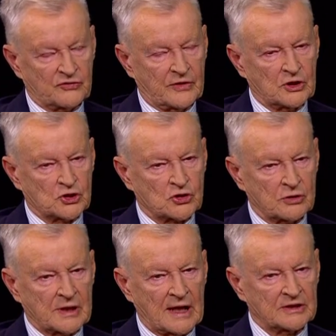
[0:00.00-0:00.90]
a very
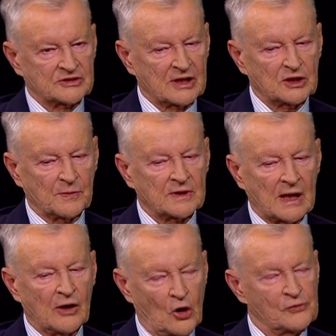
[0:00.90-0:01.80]
short-handed statement.
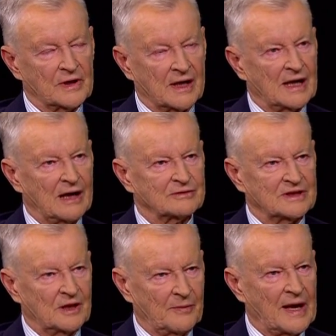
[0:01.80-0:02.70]
I hope we get out
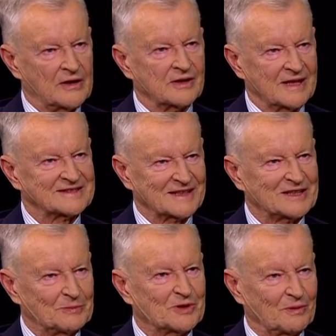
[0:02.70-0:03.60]
in a manner that's
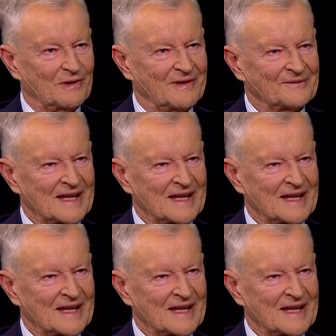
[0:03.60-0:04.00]
acceptable.